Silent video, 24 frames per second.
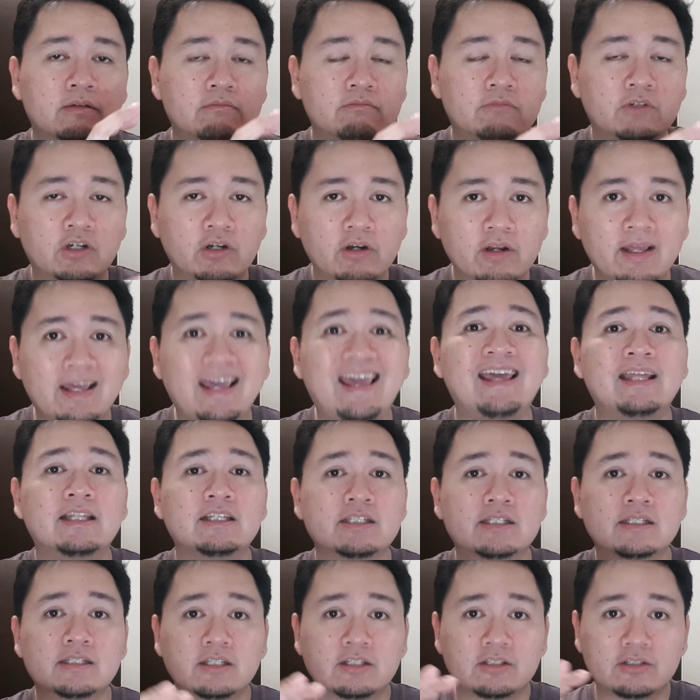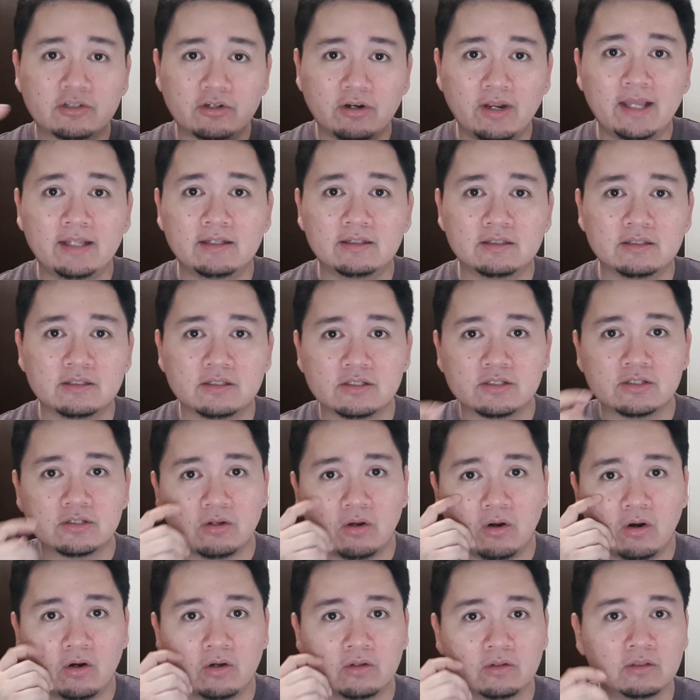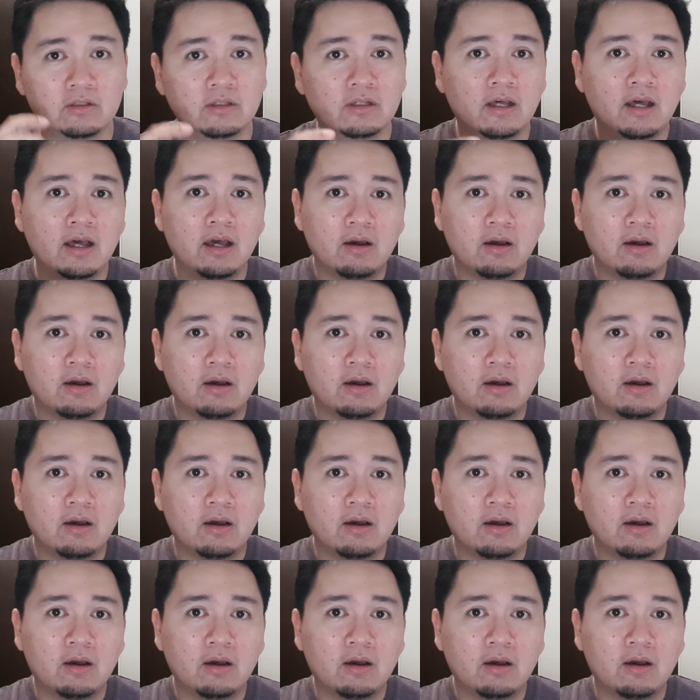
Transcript: creates trends on